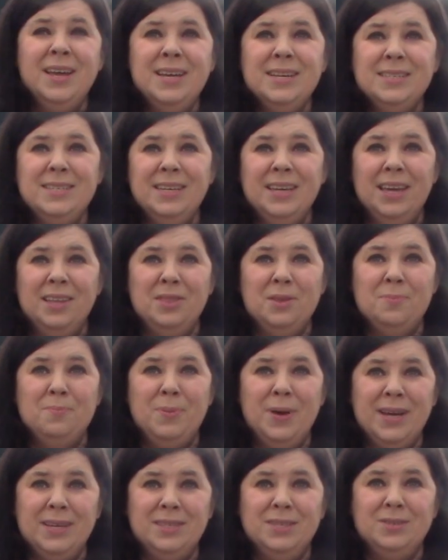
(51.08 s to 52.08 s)
to get the
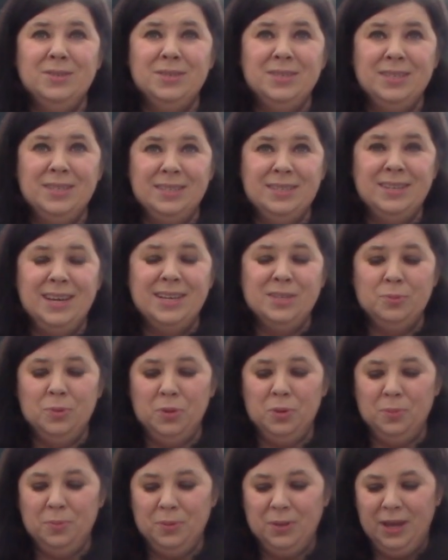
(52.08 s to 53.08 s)
best success with
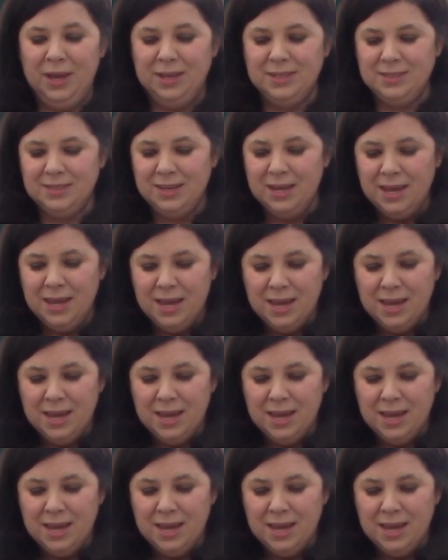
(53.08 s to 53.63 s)
your plants.